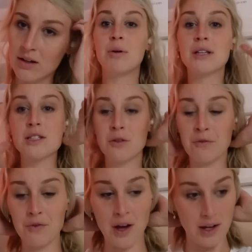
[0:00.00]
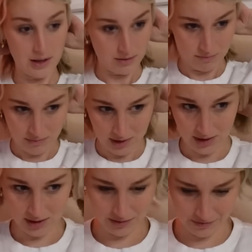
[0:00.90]
but it's still fun. This
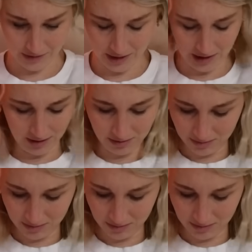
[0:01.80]
isn't fun.